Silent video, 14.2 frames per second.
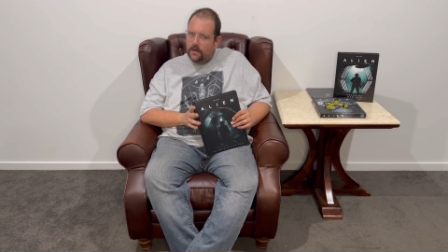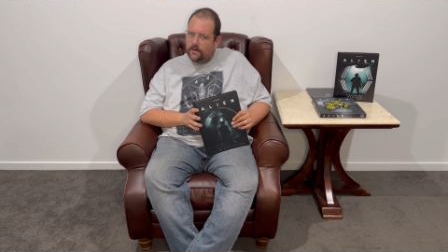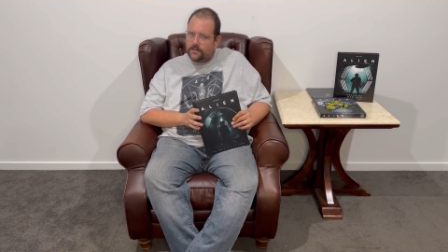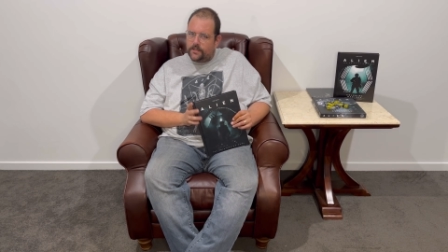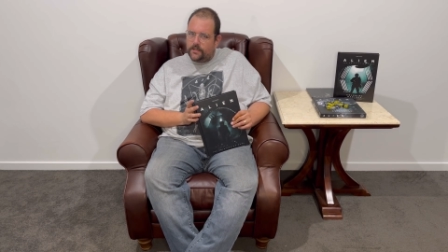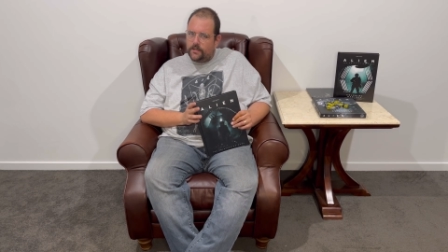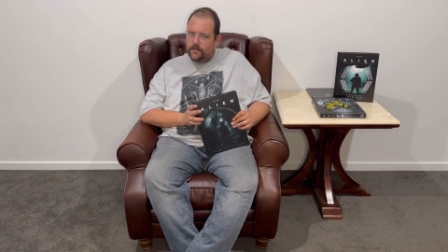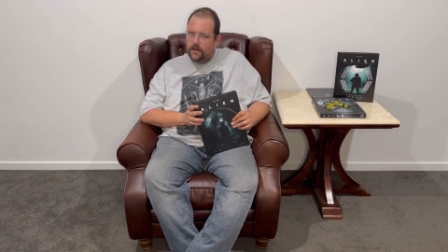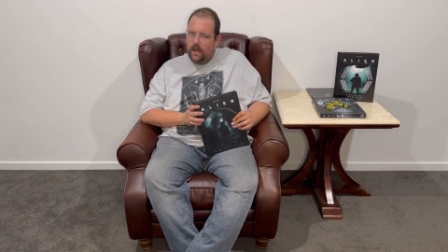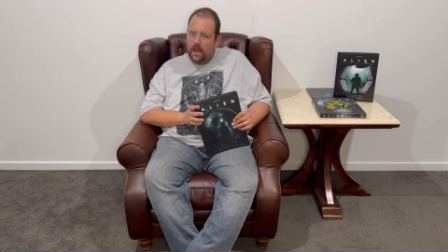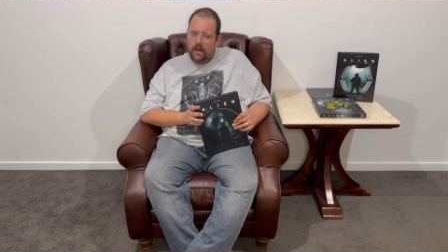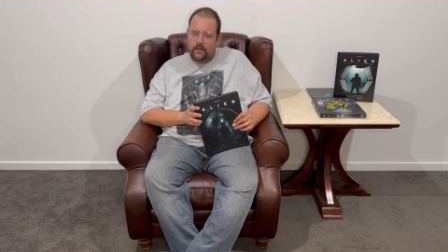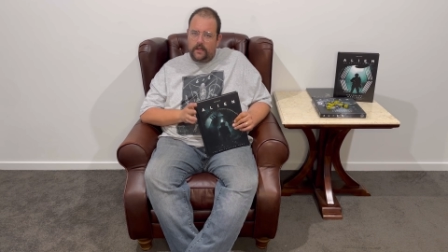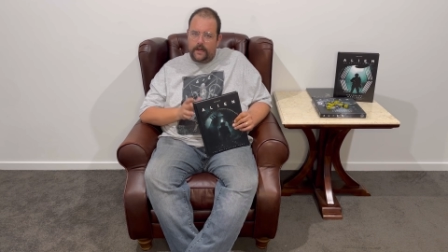to
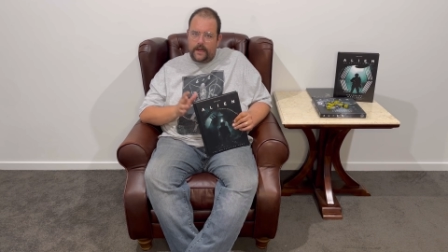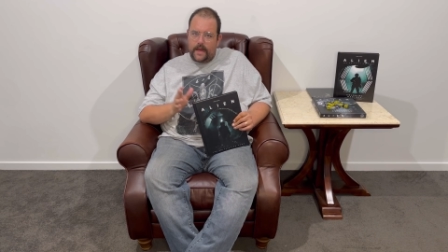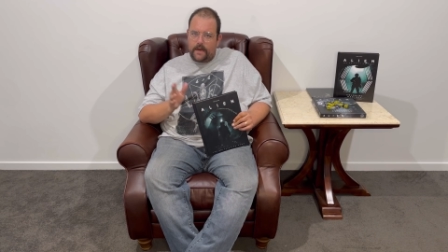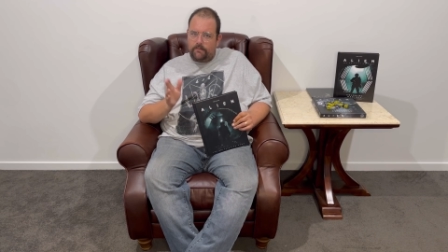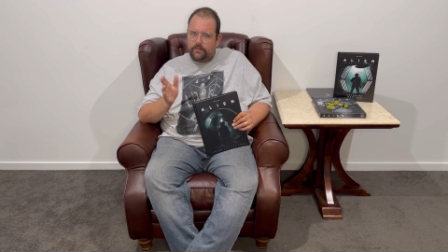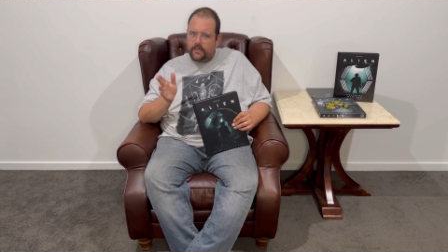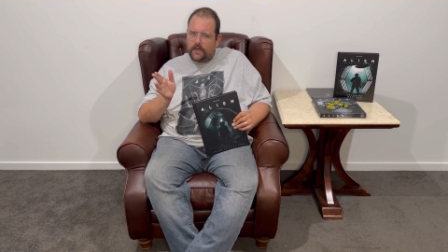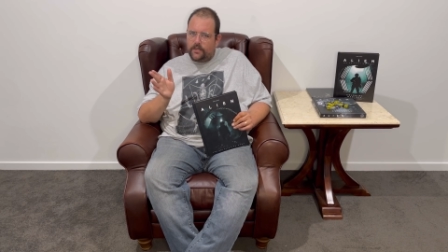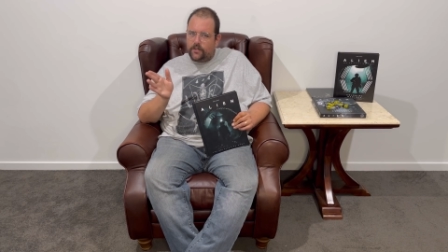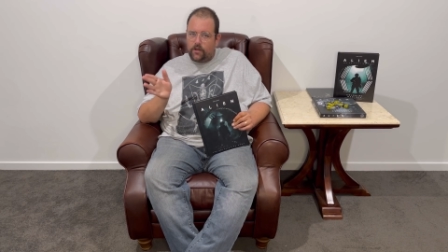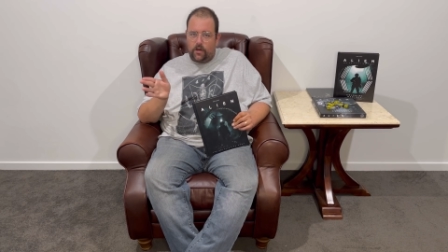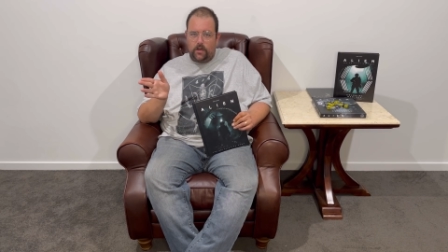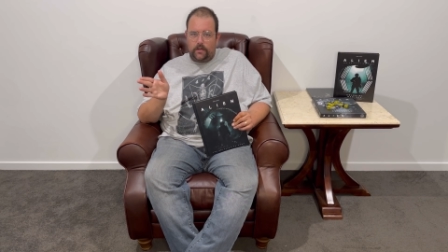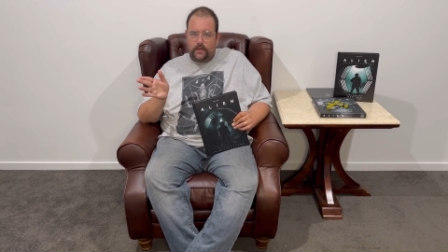letting out a
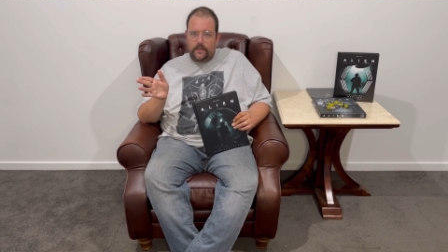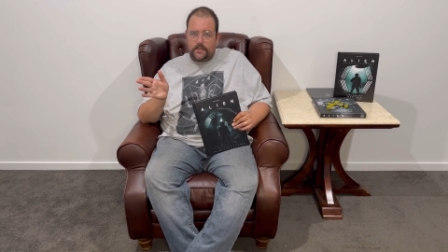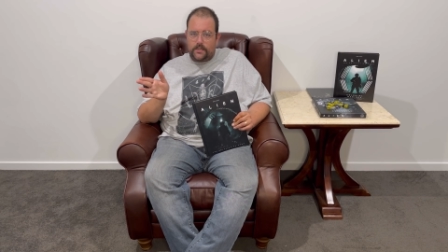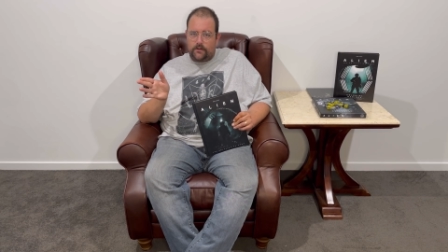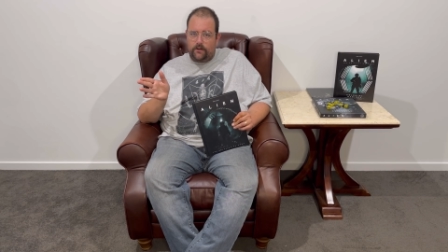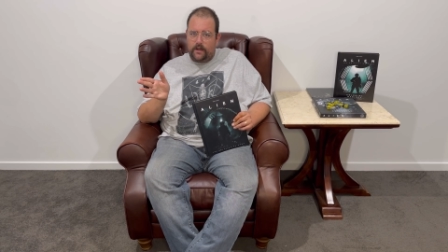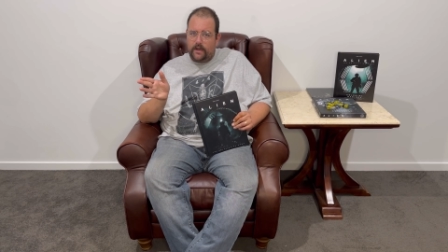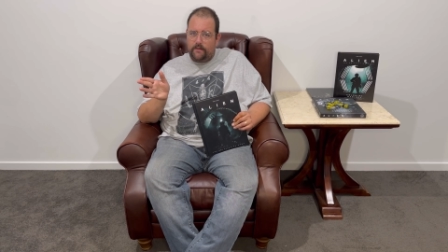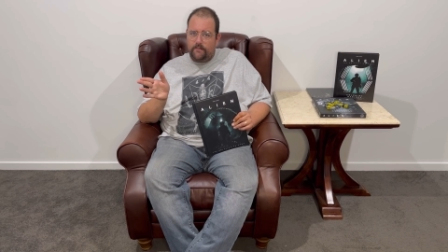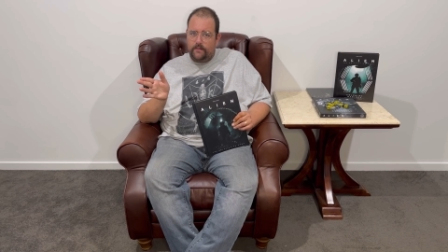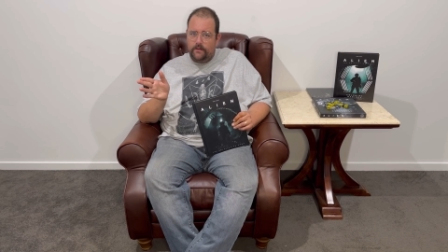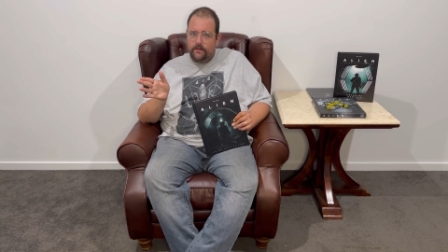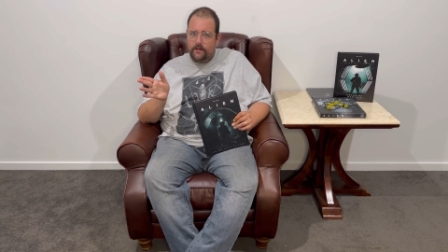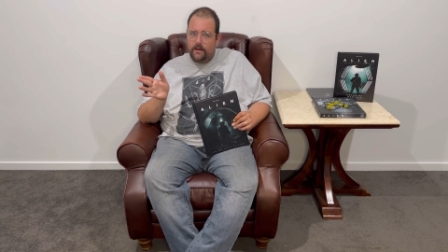blood-curdling scream,
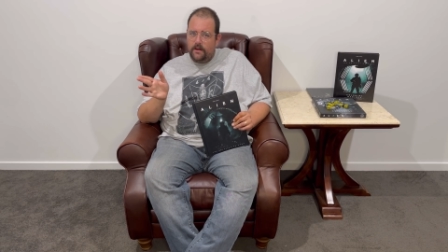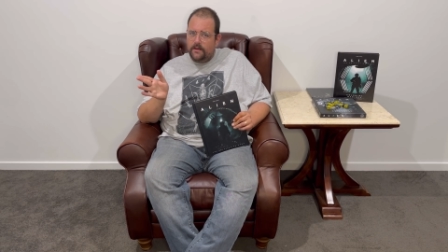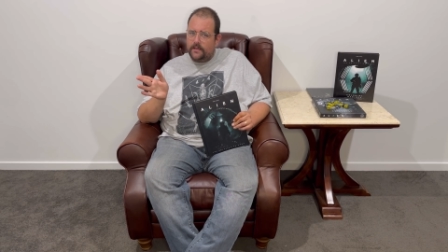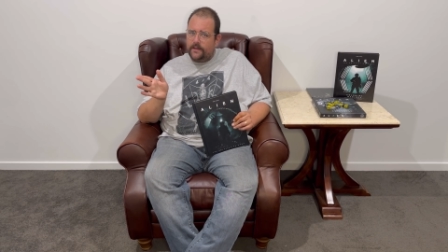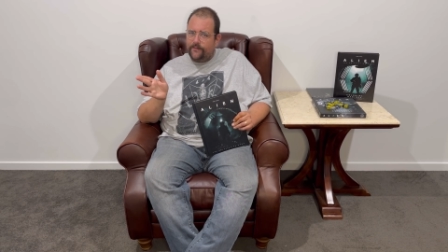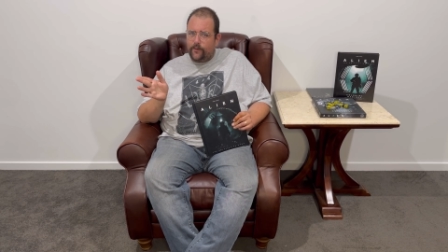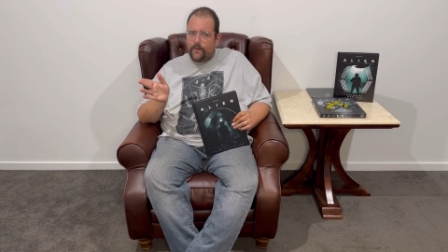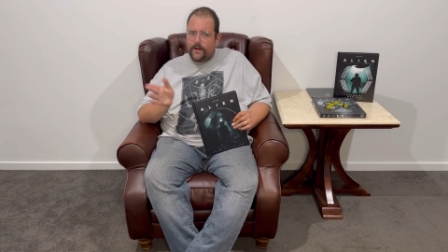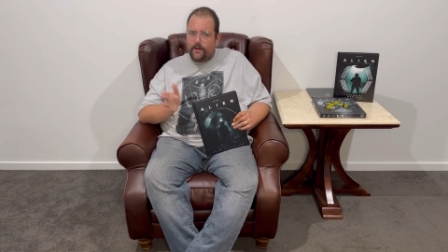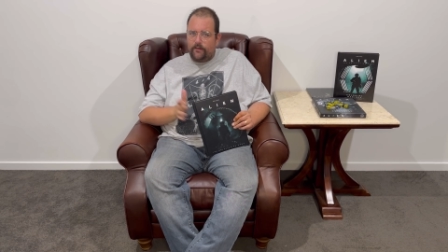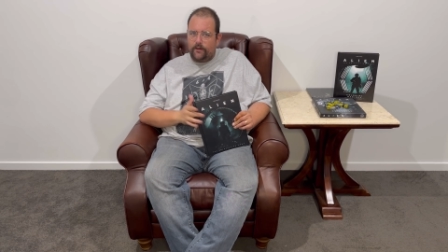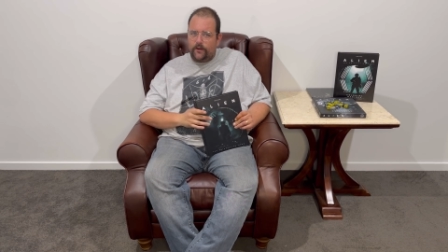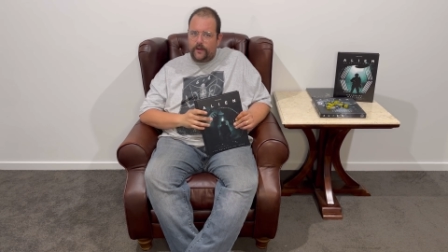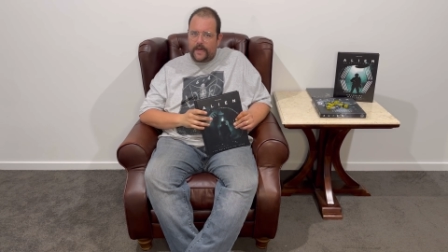giving away your
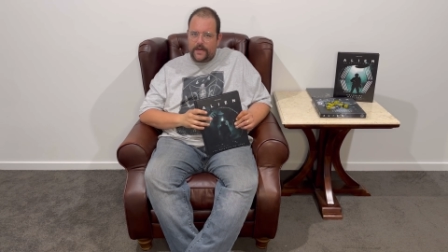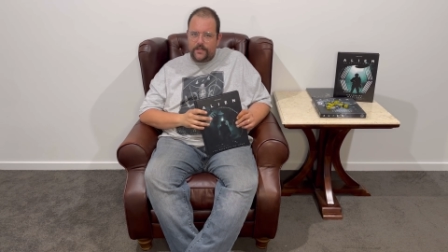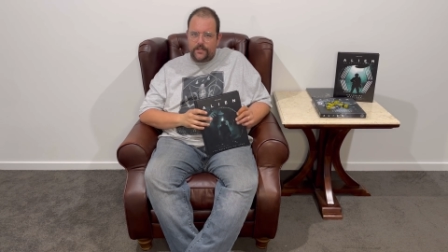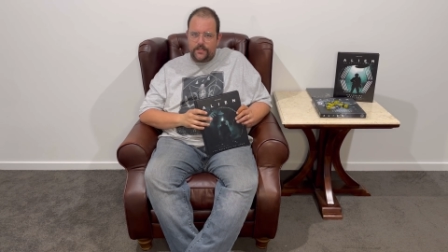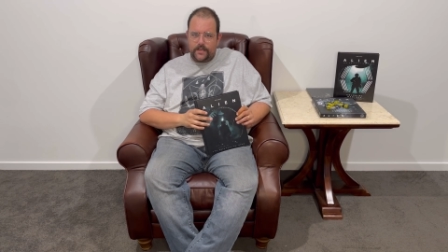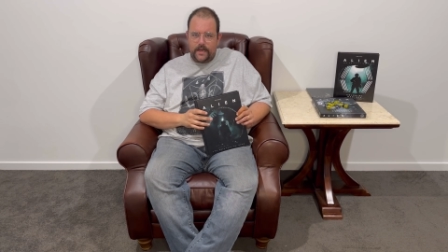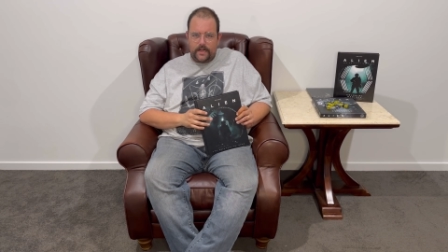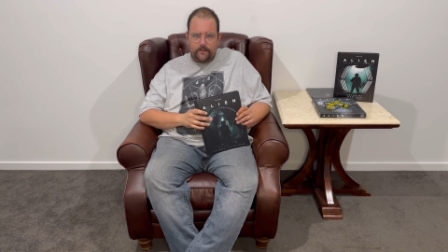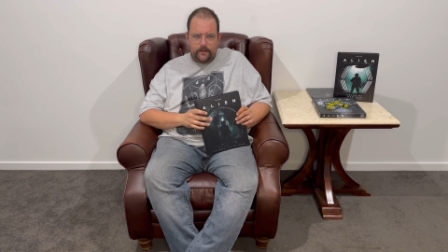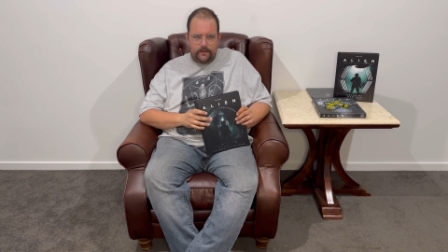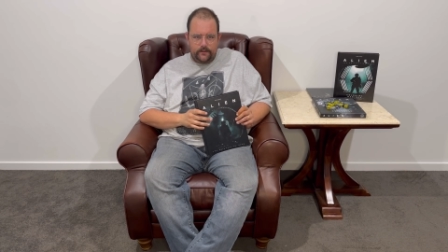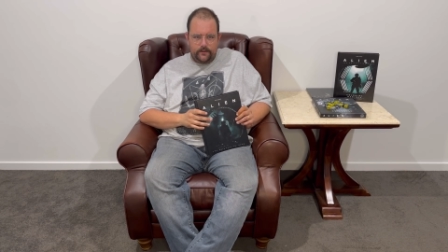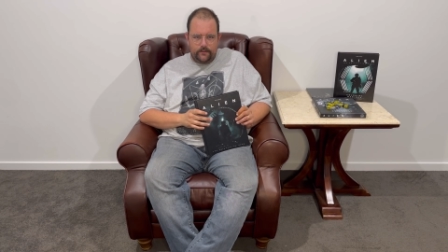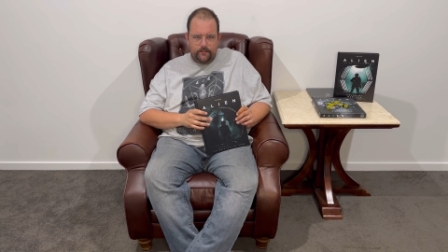location to
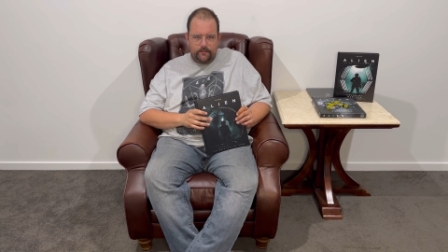enemies,